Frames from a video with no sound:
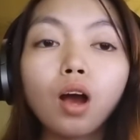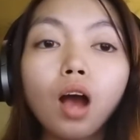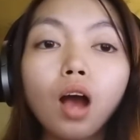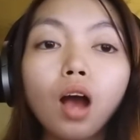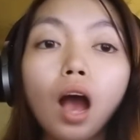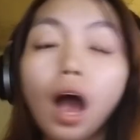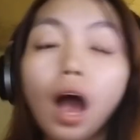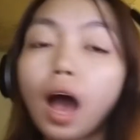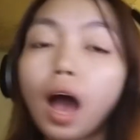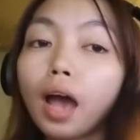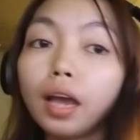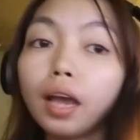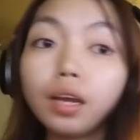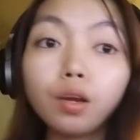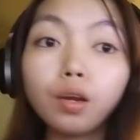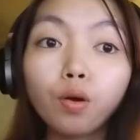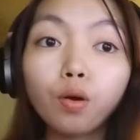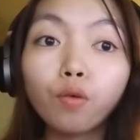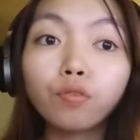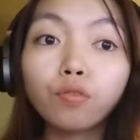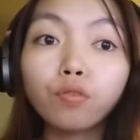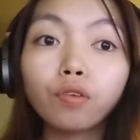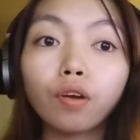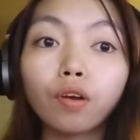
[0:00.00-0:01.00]
I know
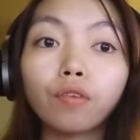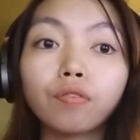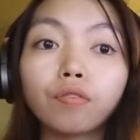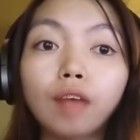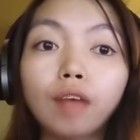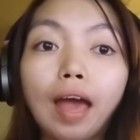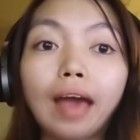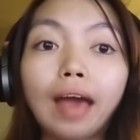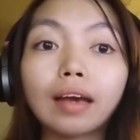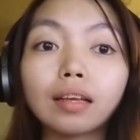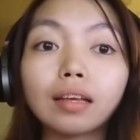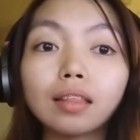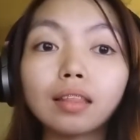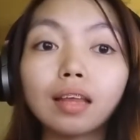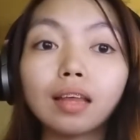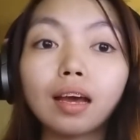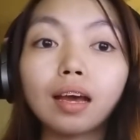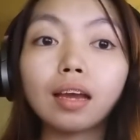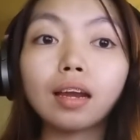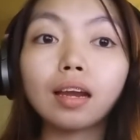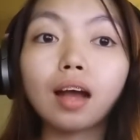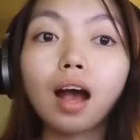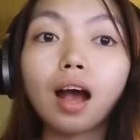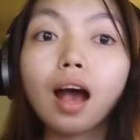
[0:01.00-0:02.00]
for a fact that
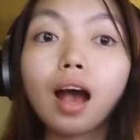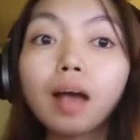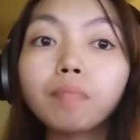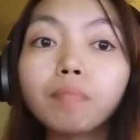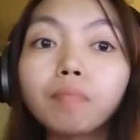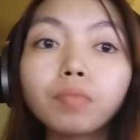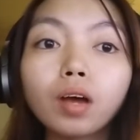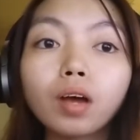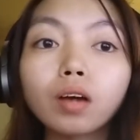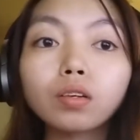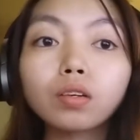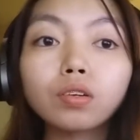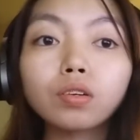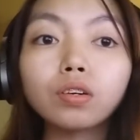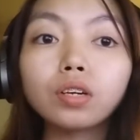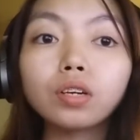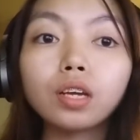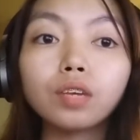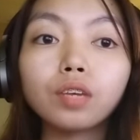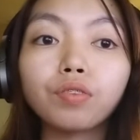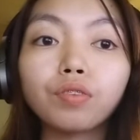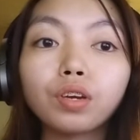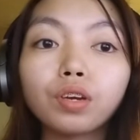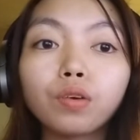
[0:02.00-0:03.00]
I'm not good at
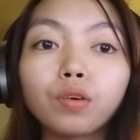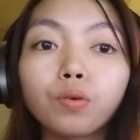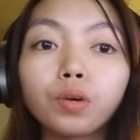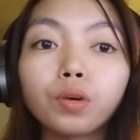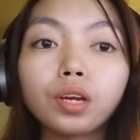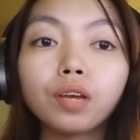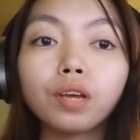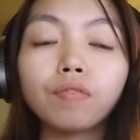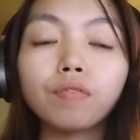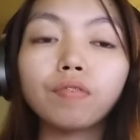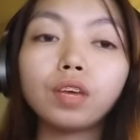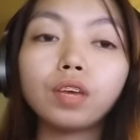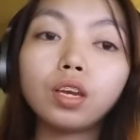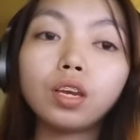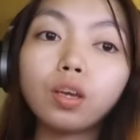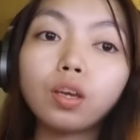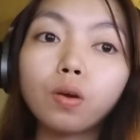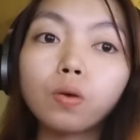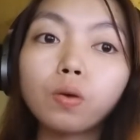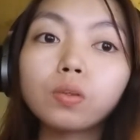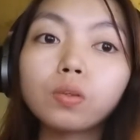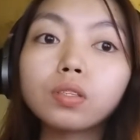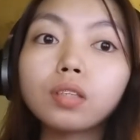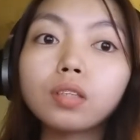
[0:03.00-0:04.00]
recording
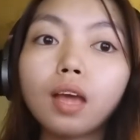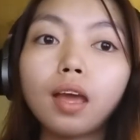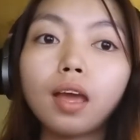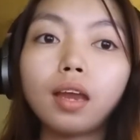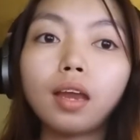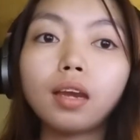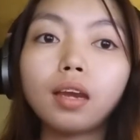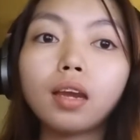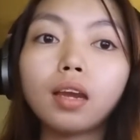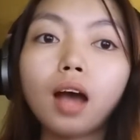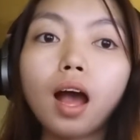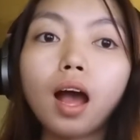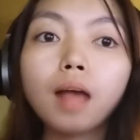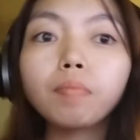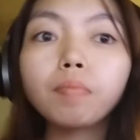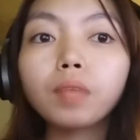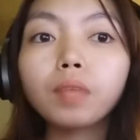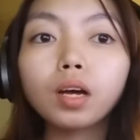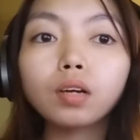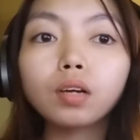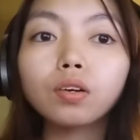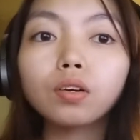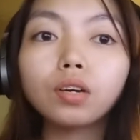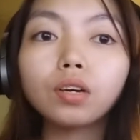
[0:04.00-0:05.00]
videos and I'm not
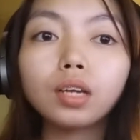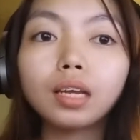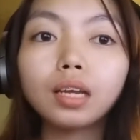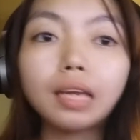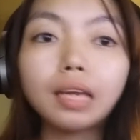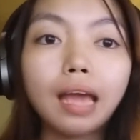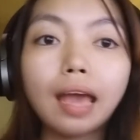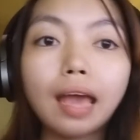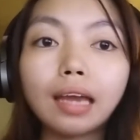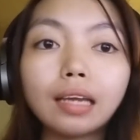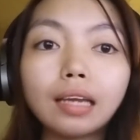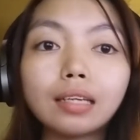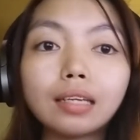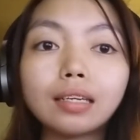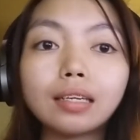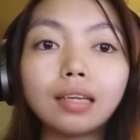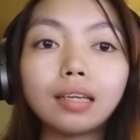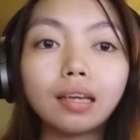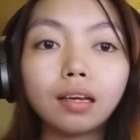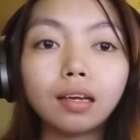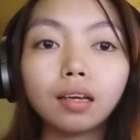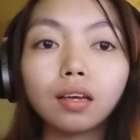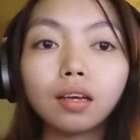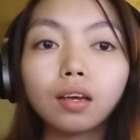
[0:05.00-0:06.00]
good at editing